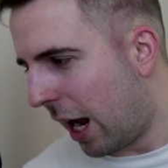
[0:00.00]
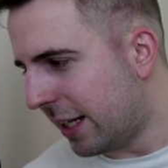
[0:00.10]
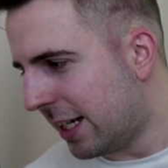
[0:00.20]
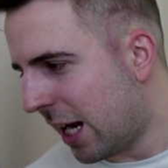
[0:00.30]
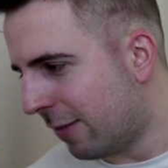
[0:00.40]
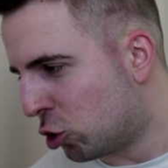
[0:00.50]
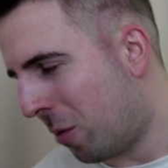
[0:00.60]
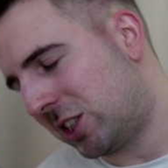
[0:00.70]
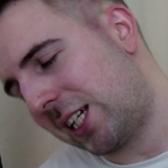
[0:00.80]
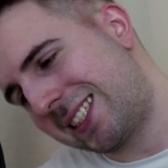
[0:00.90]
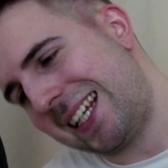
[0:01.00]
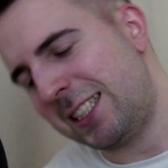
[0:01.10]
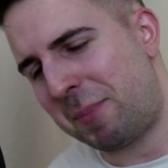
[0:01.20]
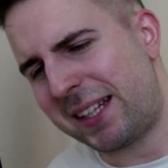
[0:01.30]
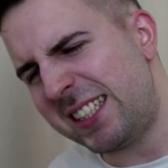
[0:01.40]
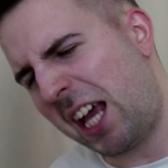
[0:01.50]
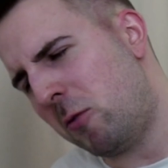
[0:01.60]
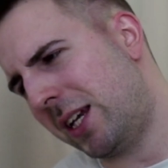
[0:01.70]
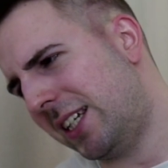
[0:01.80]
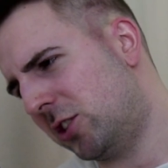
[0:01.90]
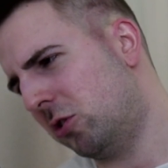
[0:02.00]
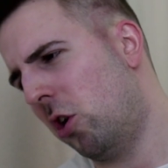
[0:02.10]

I didn't have so much success, but that's how it is, you